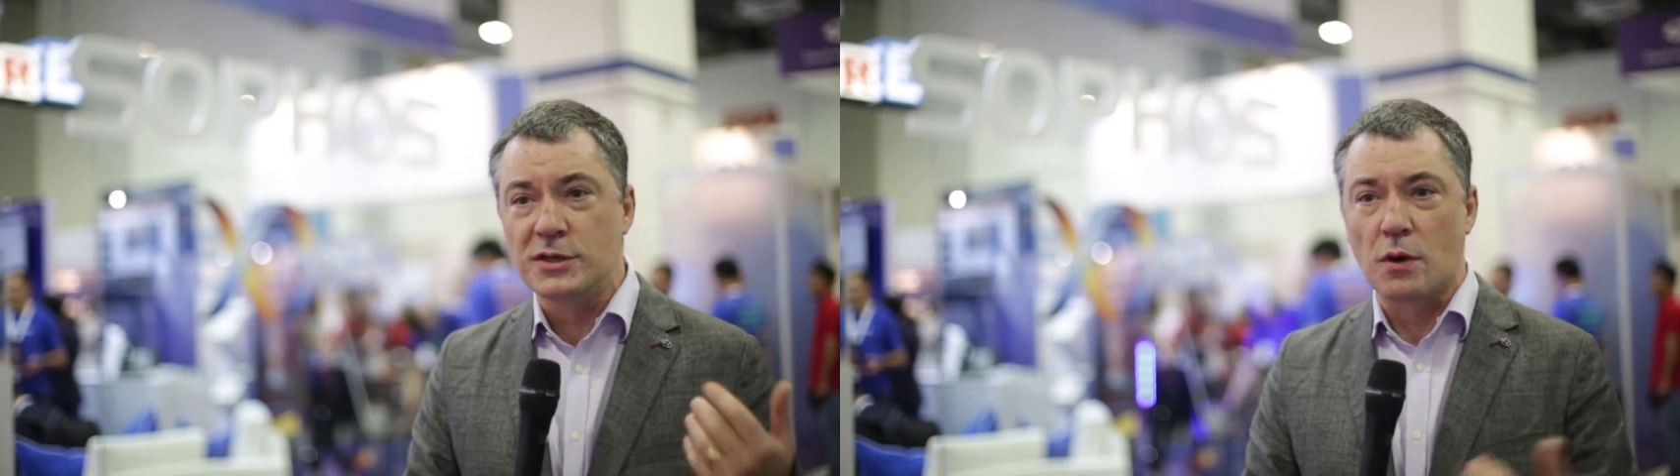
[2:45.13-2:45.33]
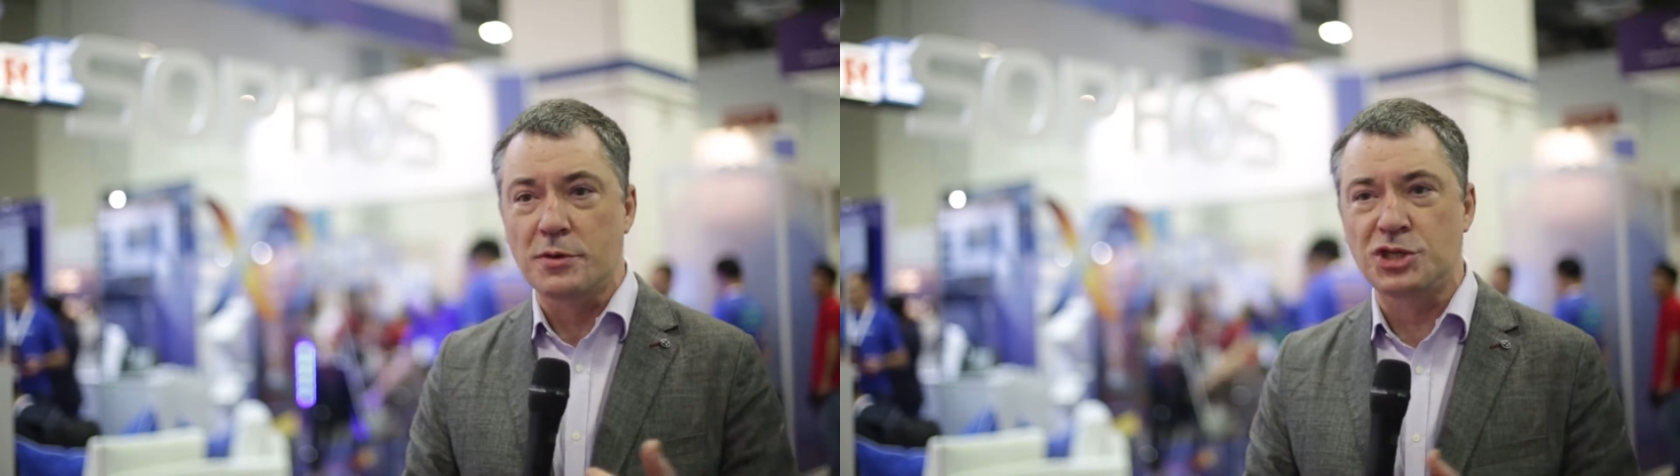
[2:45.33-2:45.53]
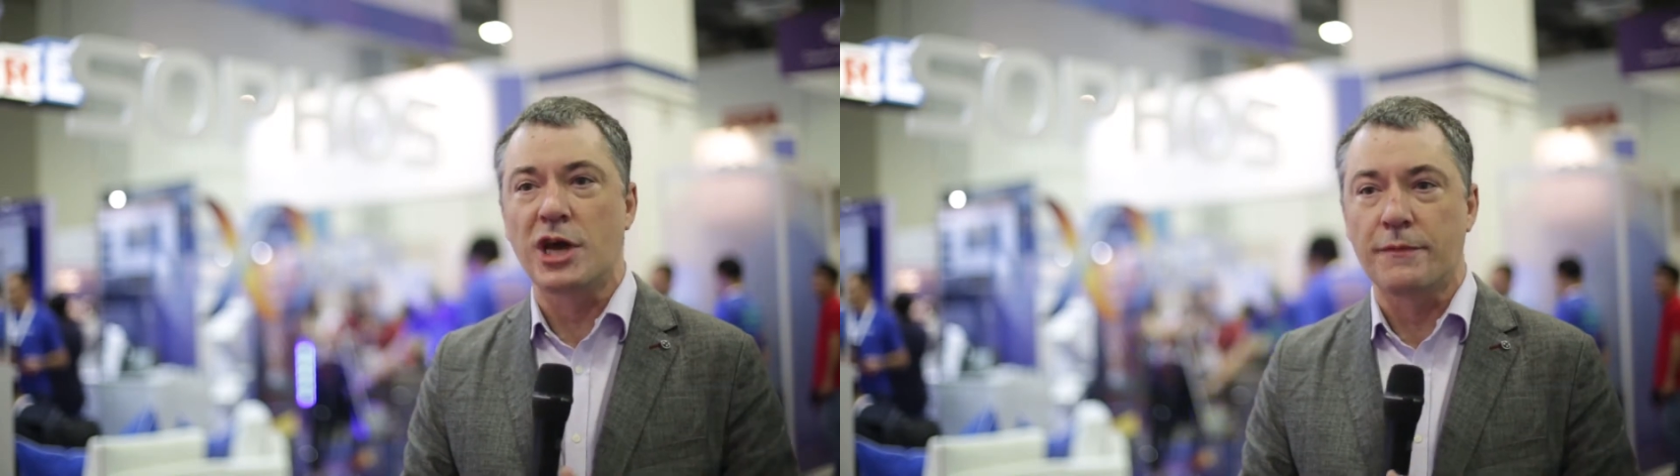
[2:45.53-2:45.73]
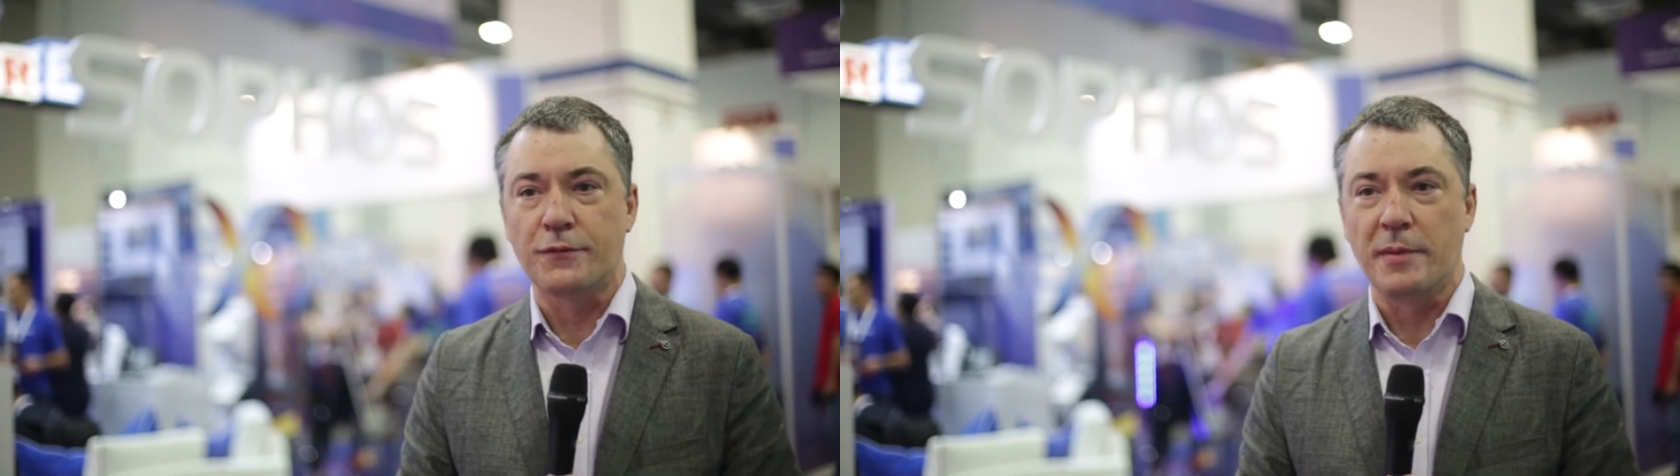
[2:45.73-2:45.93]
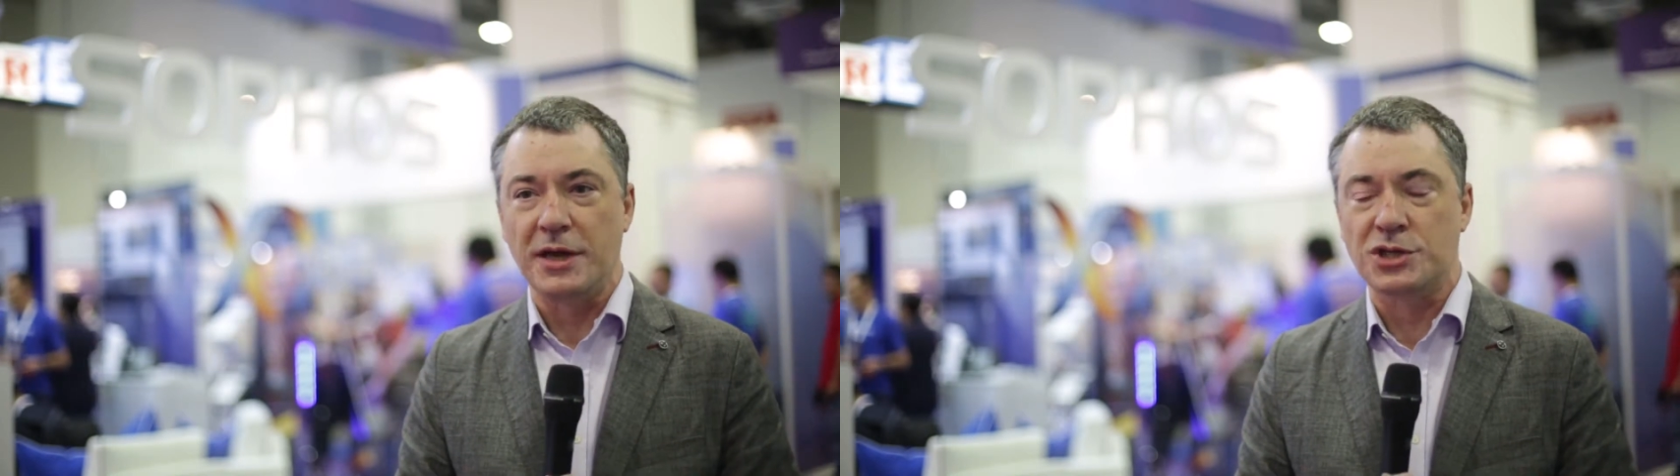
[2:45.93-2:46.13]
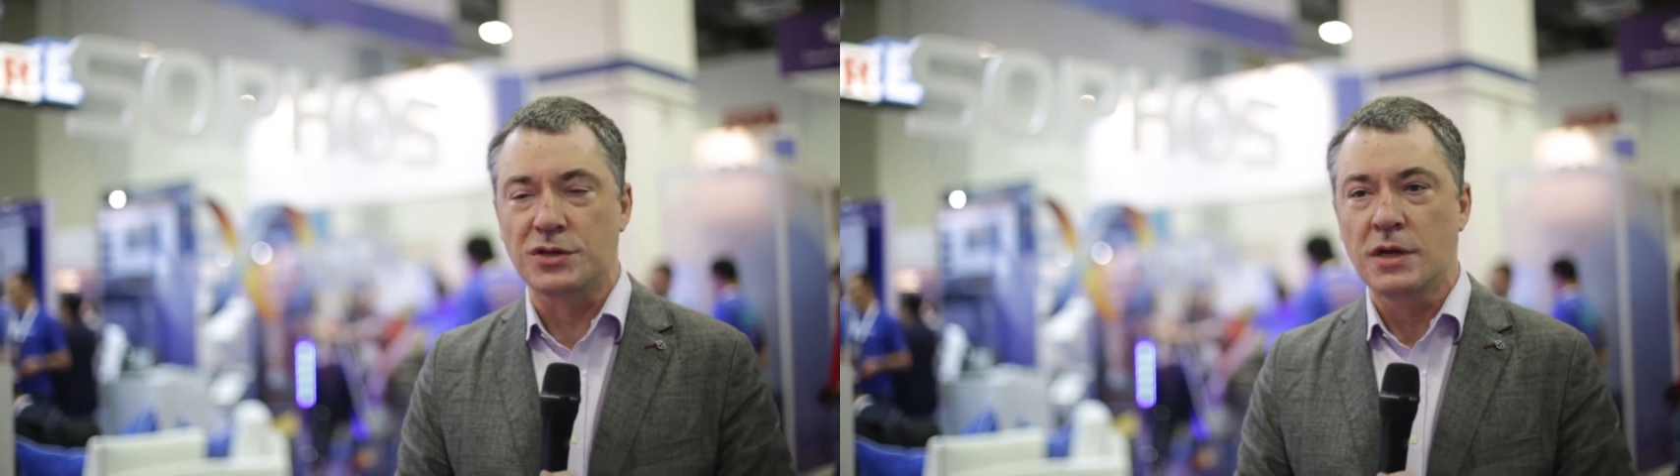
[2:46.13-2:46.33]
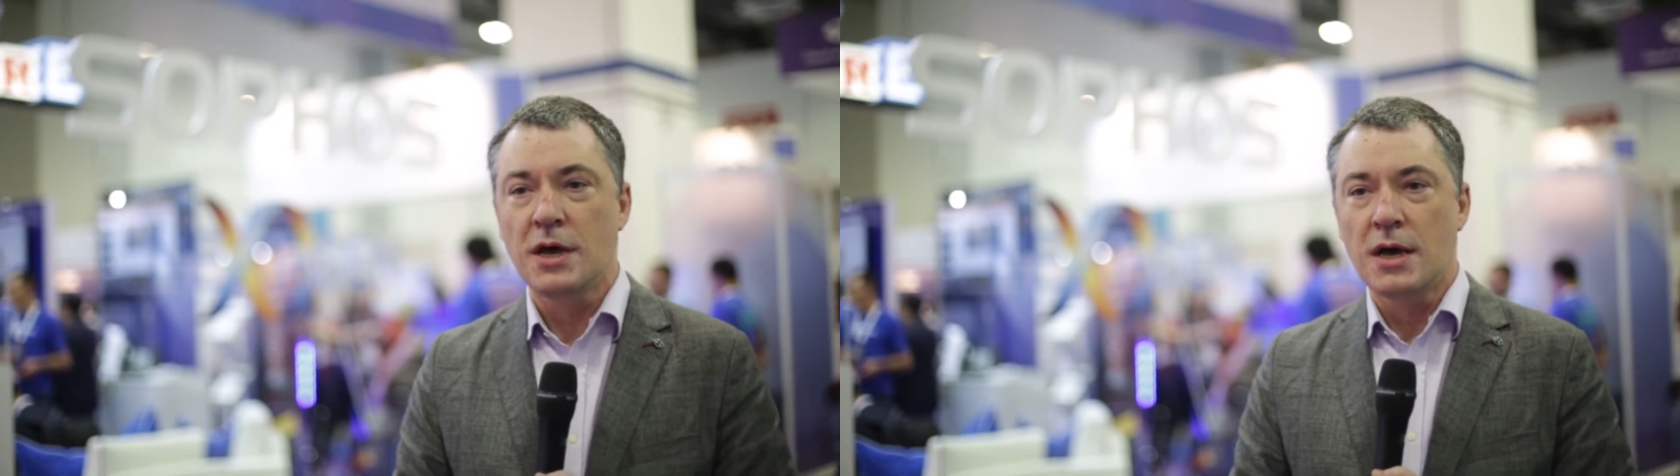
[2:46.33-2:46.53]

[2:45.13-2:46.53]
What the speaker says: where we share information